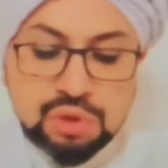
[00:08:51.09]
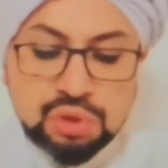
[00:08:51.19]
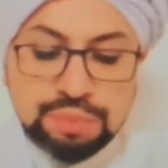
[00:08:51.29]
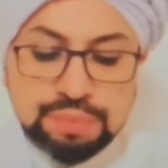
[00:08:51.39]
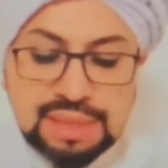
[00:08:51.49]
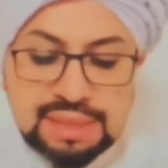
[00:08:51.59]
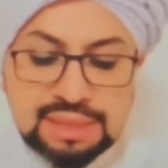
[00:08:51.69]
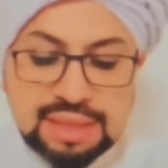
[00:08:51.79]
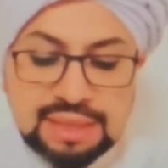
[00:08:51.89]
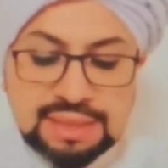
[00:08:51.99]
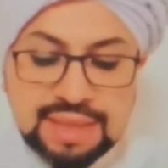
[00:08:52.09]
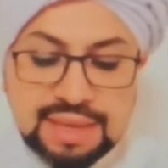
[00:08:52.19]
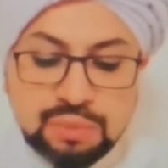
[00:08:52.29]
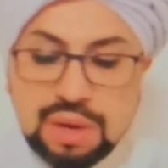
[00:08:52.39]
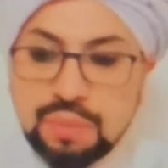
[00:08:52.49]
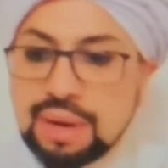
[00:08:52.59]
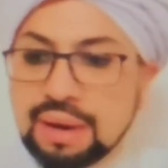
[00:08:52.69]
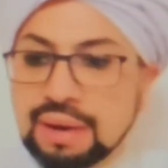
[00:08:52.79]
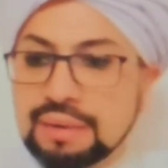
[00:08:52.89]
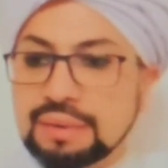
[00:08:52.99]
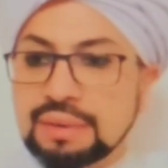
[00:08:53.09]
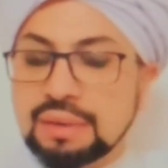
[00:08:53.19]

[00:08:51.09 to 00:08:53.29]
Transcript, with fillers: So please understand where we are.